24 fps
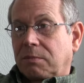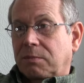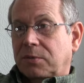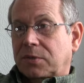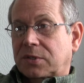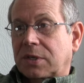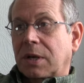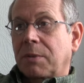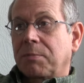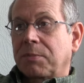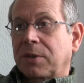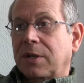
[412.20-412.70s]

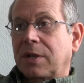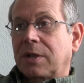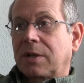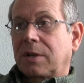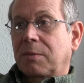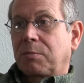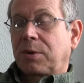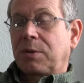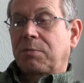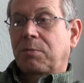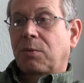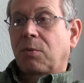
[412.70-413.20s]
something
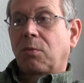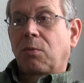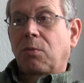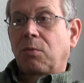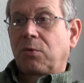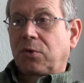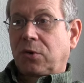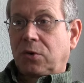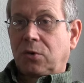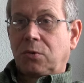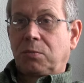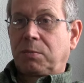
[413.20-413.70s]
that
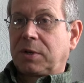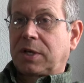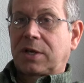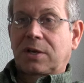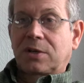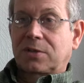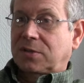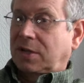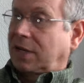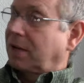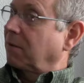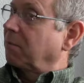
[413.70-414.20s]
people do
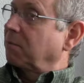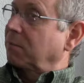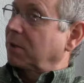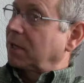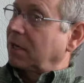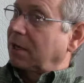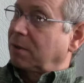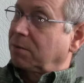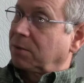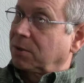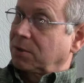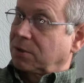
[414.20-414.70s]
because they haven't
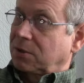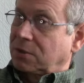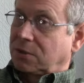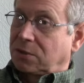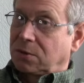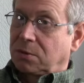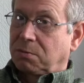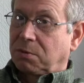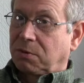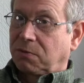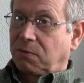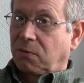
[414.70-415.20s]
been able to
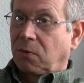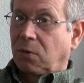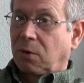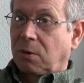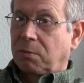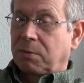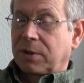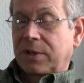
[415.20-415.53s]
do before,